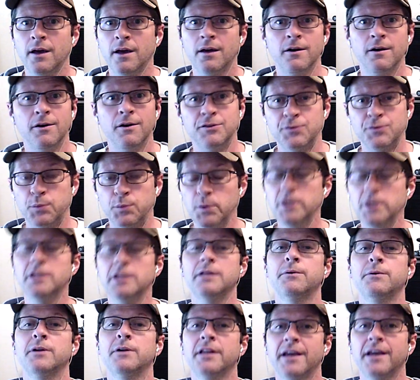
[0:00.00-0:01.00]
It was really
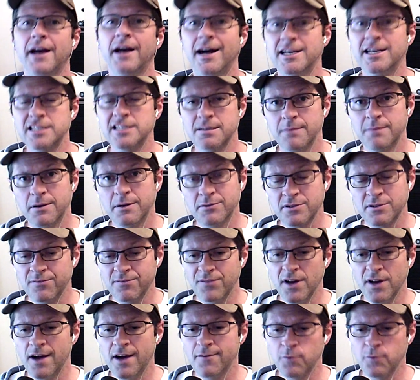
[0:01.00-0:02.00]
really awesome. I was
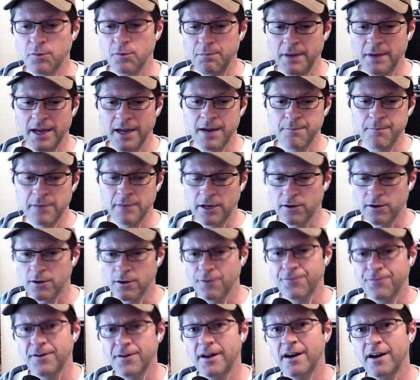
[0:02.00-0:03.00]
involved with my
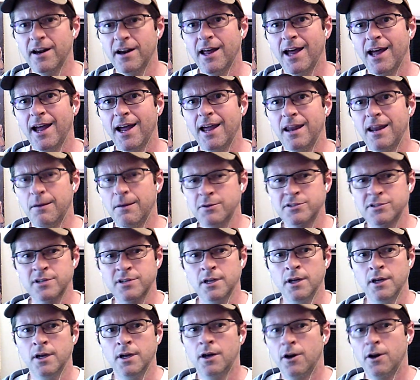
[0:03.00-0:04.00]
girlfriend and I, and it was
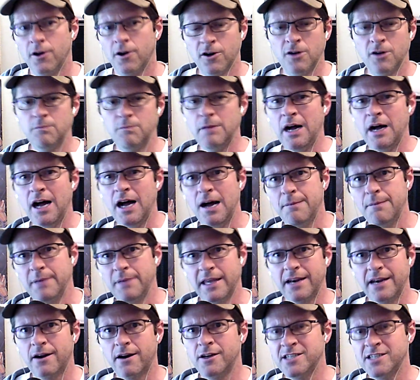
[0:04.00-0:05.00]
her mom
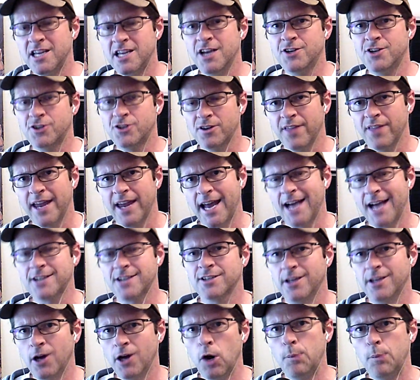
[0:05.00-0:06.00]
and our teacher that
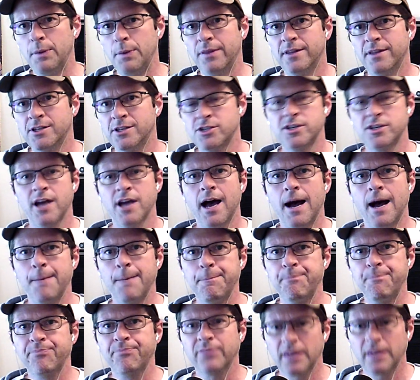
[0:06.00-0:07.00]
actually opened the shop.
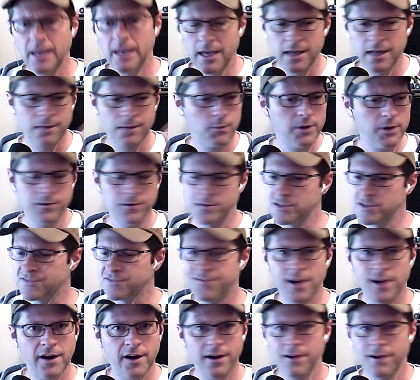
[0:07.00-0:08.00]
And we were just
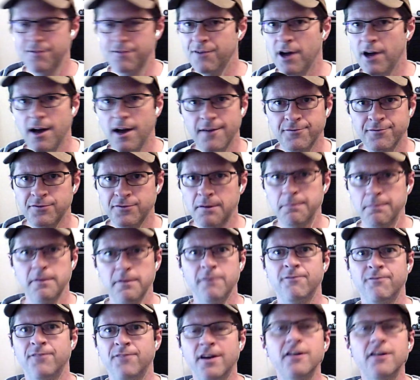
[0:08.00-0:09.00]
very involved from the
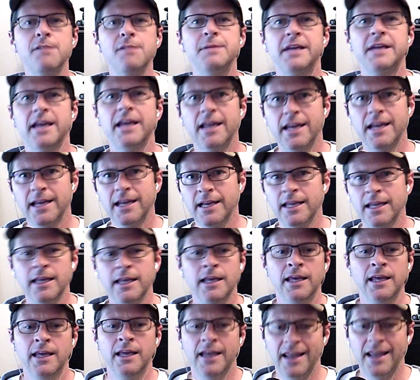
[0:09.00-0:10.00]
very beginning.
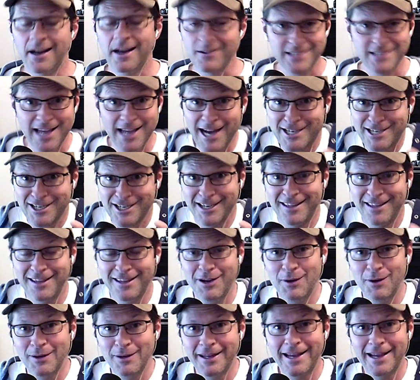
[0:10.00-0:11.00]
And I was actually the
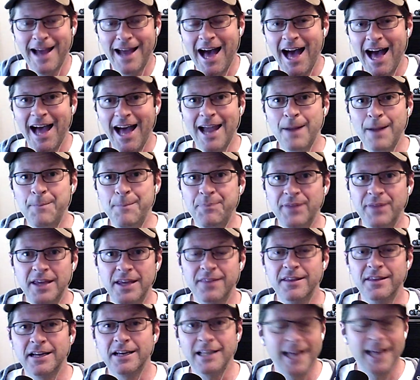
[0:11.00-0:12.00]
only guy
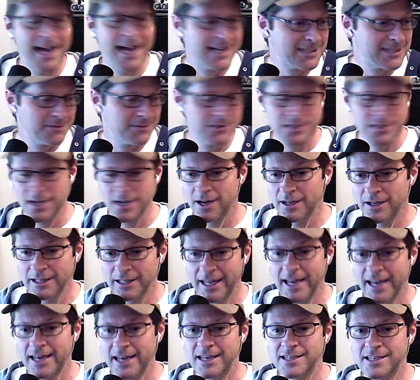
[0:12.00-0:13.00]
in the class. It was all
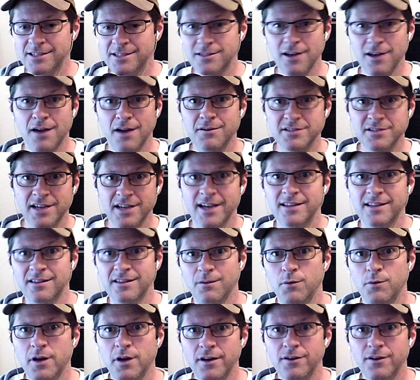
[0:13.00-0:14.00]
ladies. So I was like the
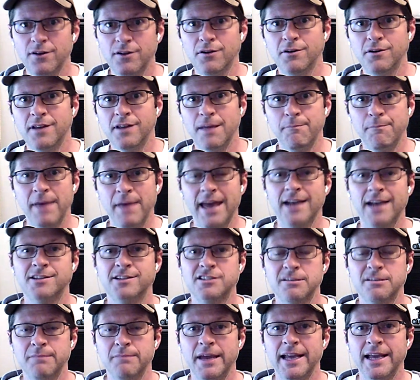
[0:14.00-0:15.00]
one dude that
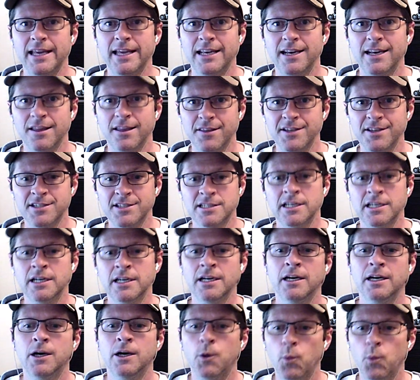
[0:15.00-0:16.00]
managed to make it into this
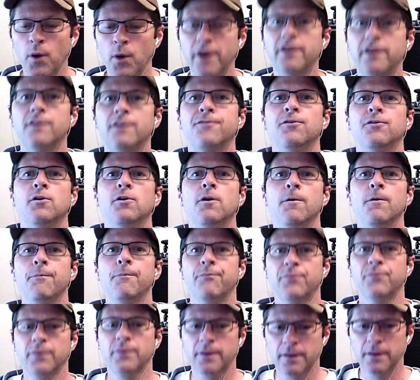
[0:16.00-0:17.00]
wonderful
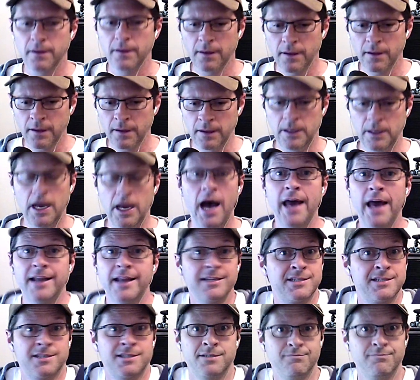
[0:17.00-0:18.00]

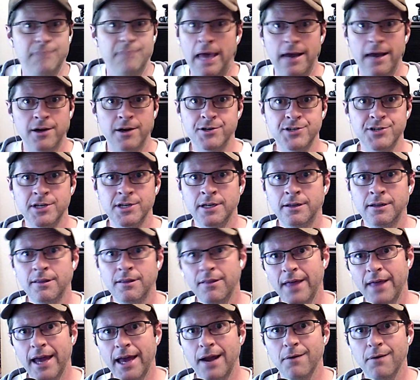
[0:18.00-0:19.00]
goddess energy
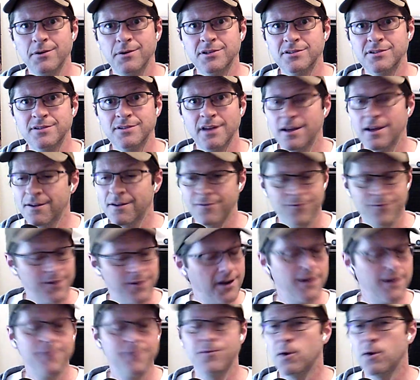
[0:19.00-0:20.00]
that I was
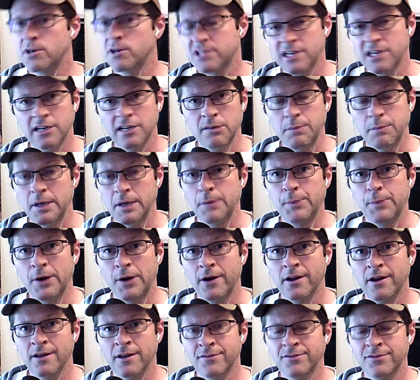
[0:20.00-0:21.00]
very fortunate to be a
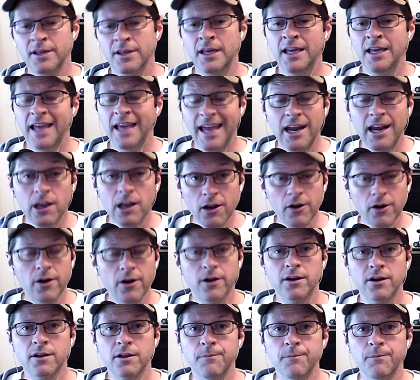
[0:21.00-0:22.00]
part of. And
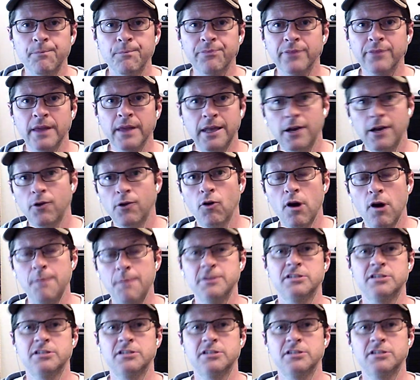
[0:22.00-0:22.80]
learned an enormous